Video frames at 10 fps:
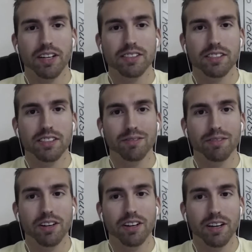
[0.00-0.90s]
stuff
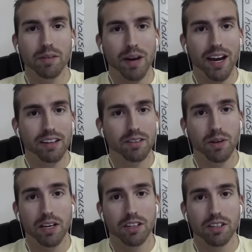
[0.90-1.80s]
went on. Impact
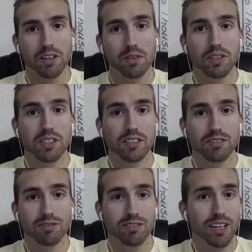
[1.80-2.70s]
went huge.
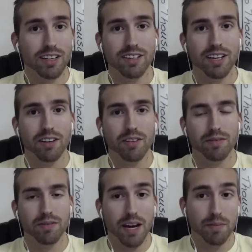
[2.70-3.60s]
There's nothing taken away
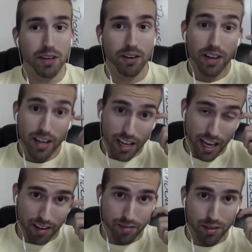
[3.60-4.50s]
from that. But,
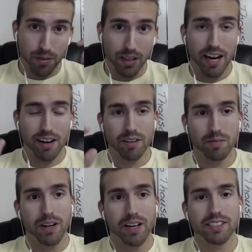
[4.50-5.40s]
Envy played out of their
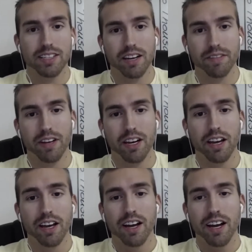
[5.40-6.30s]
minds at that event.
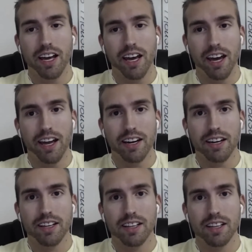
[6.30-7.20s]
And,
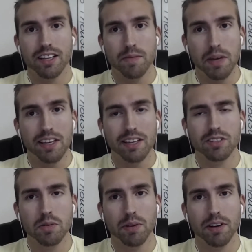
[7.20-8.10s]
I mean, these
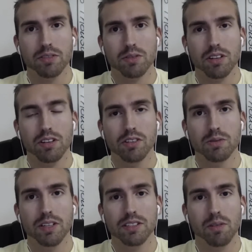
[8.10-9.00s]
two players were a huge
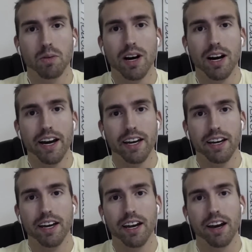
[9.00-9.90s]
reason why.
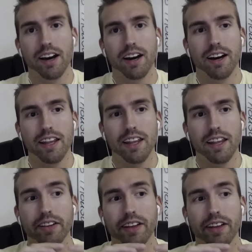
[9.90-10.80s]
And I think
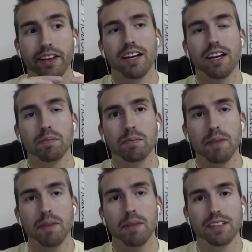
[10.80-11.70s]
Classic had an
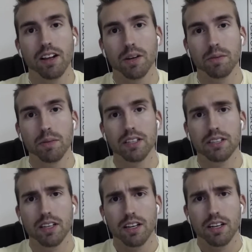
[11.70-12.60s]
amazing Columbus.
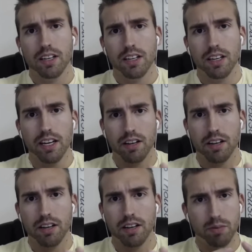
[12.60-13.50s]
He had
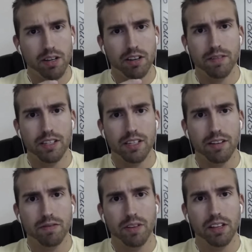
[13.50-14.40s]
a pretty good event at
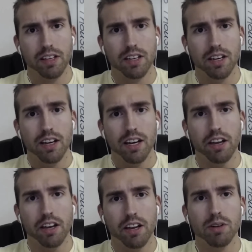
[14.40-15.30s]
Philly. And,
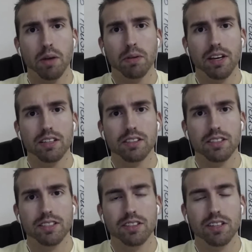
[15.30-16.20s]

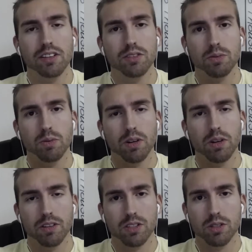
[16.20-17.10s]
Replays he's one of
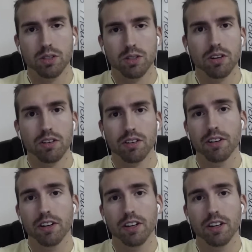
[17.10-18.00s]
the smarter
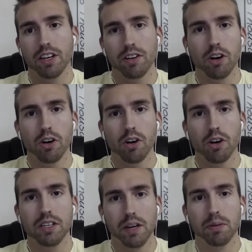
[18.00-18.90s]

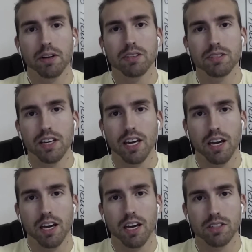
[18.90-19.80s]
OBJ players in the game,
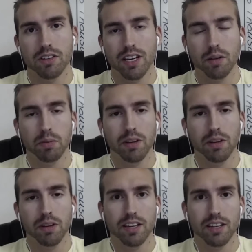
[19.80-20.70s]
just knows how to
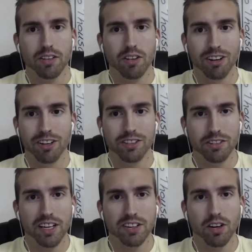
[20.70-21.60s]
play Call of
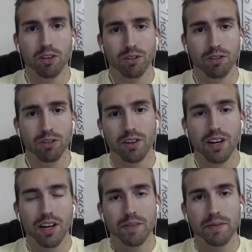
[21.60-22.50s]
Duty as a whole. So, I
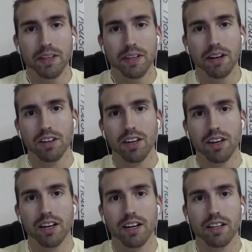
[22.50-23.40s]
mean, they're looking,
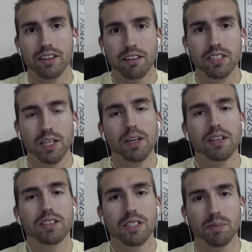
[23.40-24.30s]
this could be a
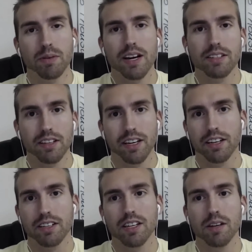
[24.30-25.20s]
surprising, a
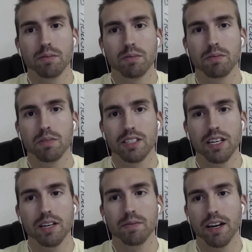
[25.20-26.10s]
team
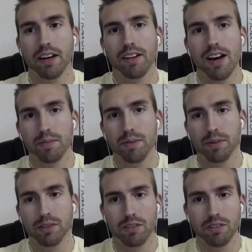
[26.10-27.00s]
that a lot of
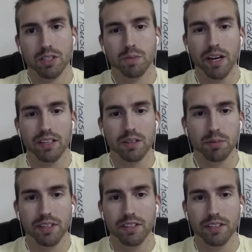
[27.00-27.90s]
people don't expect to
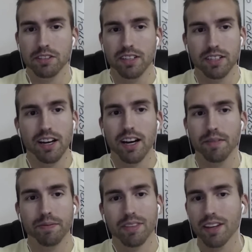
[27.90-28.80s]
place in the
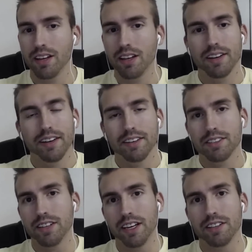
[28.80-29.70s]
top,
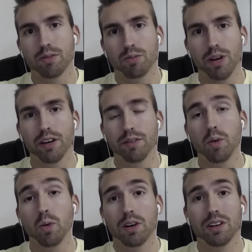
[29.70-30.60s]
say, 3 to
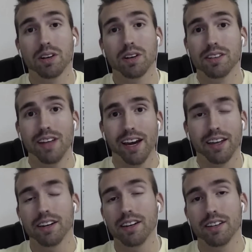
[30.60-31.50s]
4 that
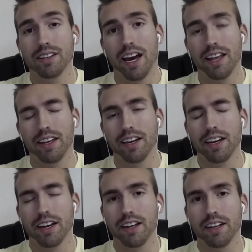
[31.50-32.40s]
I think
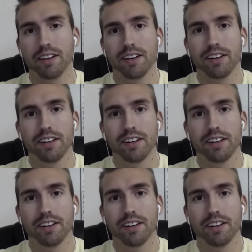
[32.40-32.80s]
can get in there.